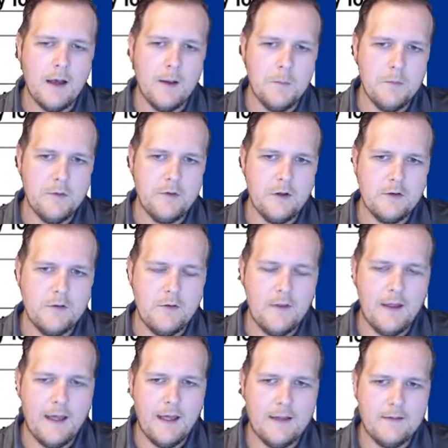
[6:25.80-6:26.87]
such
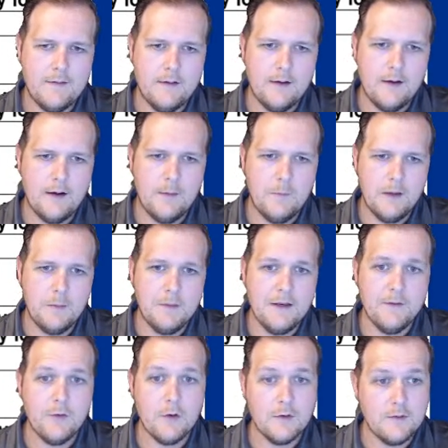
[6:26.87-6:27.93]
that it can be
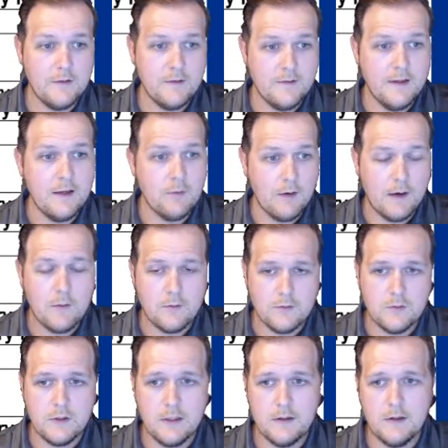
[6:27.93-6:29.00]
difficult to see, right,
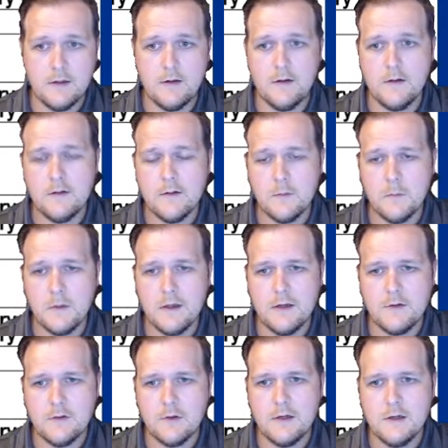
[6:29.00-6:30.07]
which can lead to some
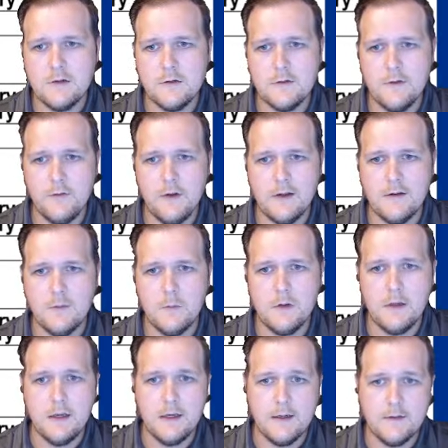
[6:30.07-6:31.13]
additional issues if you had someone
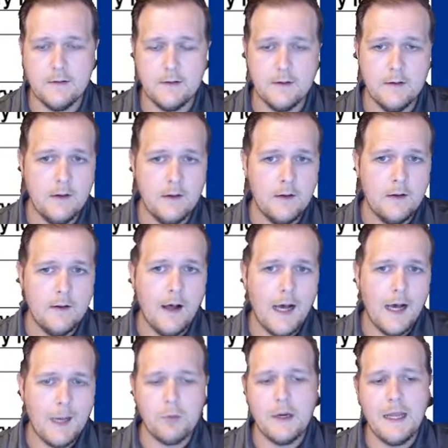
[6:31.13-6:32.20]
needing to
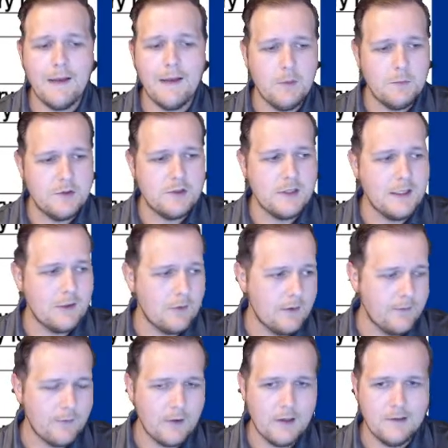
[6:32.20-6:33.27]
operate heavy
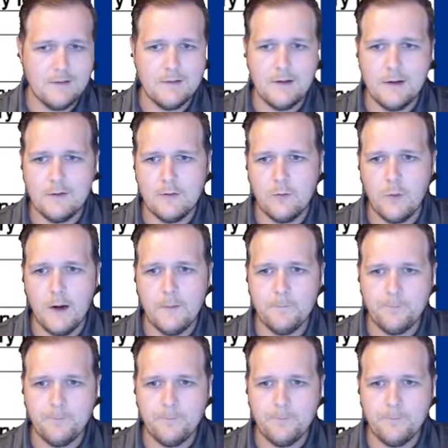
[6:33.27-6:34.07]
machinery, for instance, right?